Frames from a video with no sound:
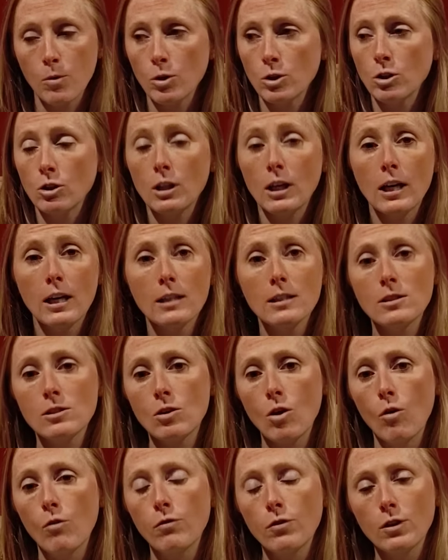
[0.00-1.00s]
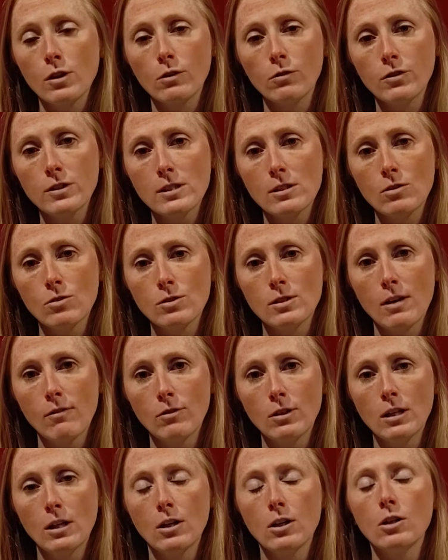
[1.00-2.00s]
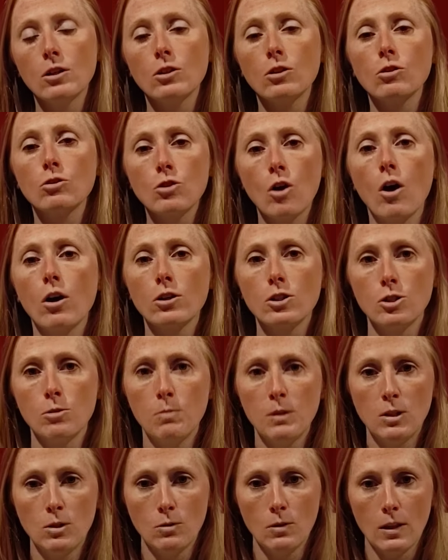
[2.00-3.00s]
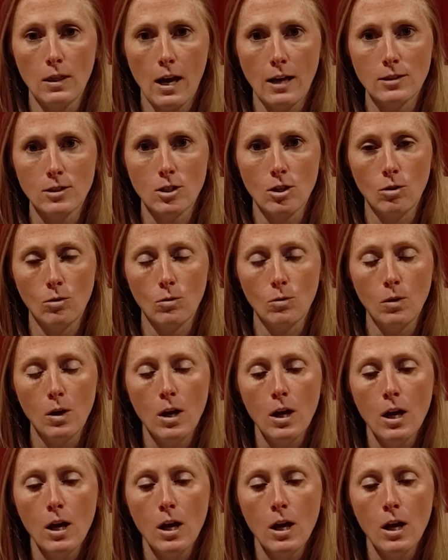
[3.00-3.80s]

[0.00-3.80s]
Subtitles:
or your kids go for their physicals every year, your dog should be doing that too.